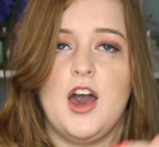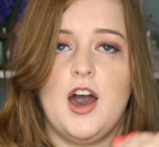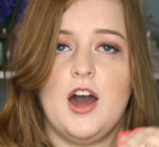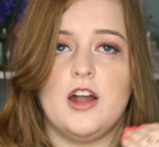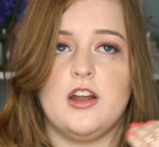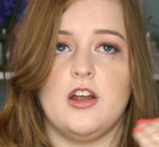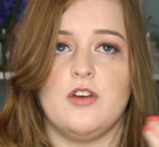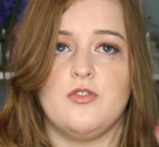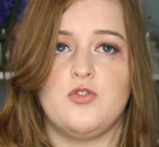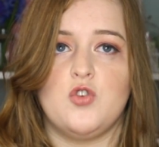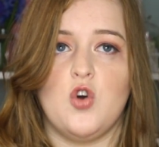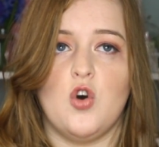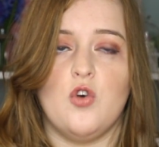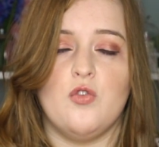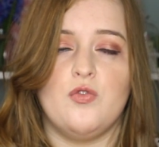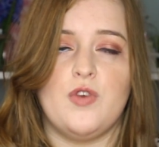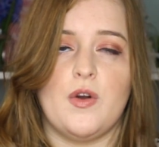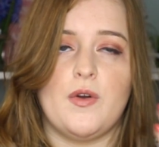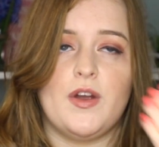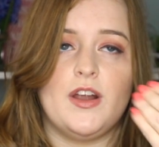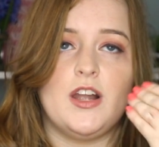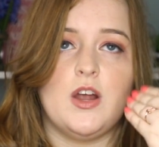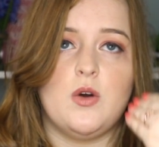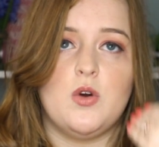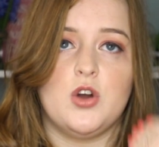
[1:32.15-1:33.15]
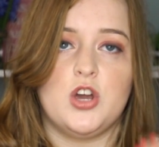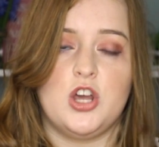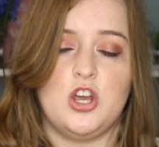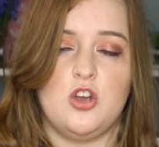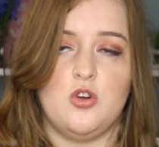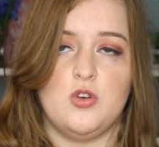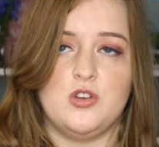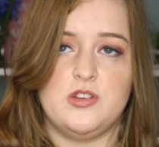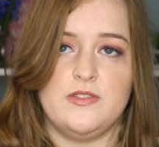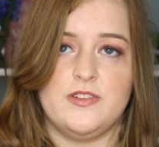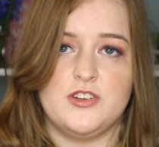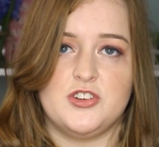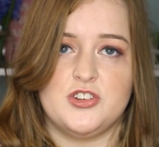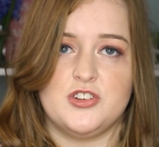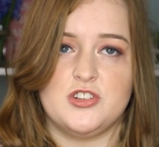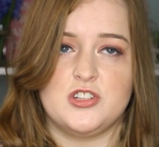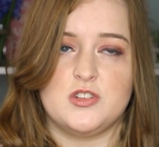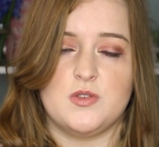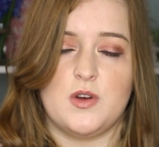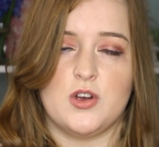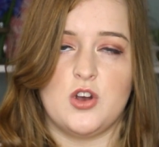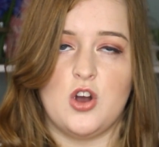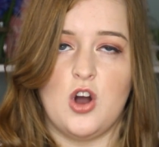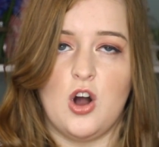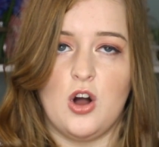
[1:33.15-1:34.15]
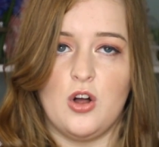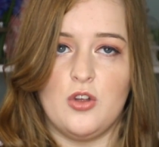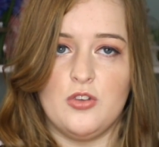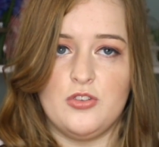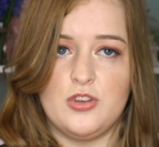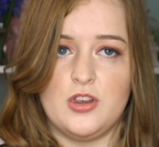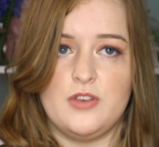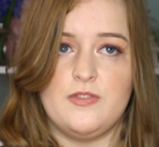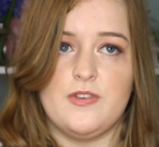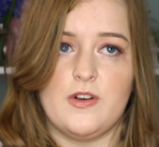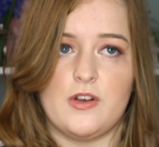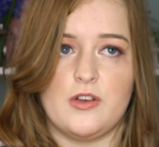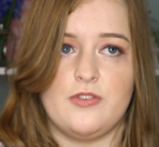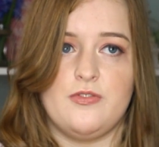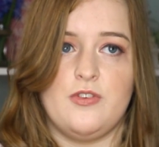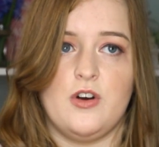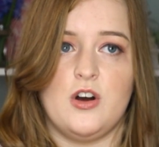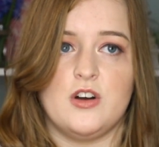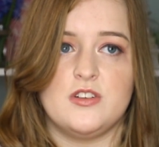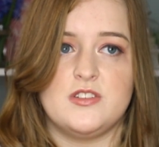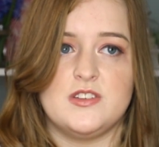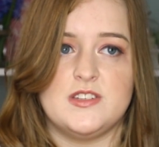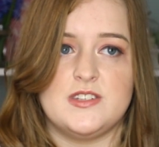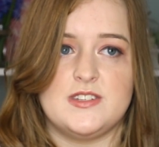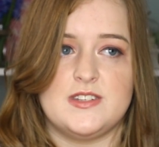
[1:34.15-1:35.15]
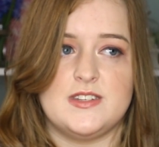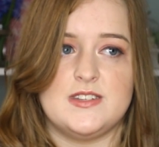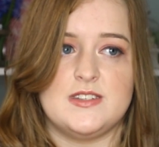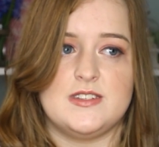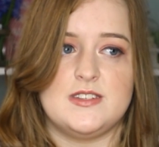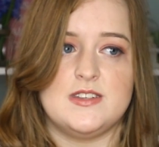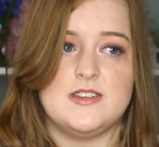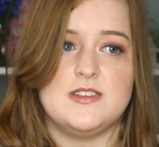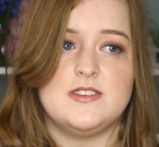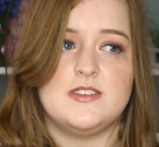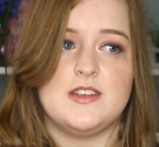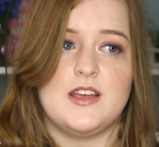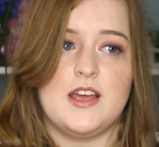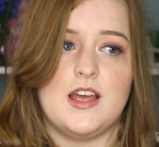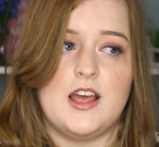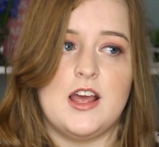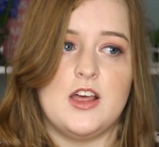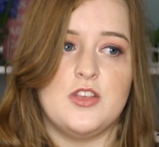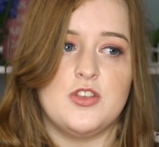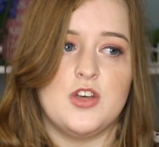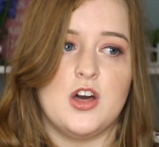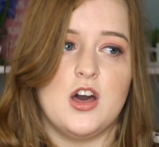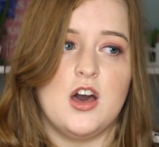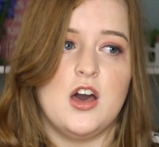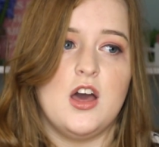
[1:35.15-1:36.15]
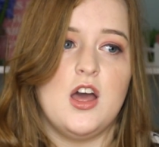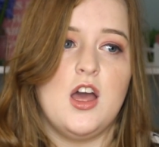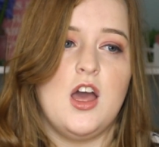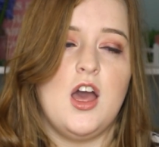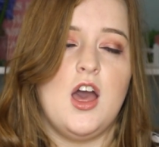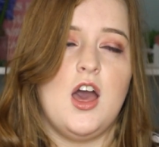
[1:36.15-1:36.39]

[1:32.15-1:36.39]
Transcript: and I've got very low acuity vision, so I can't see very far distances either,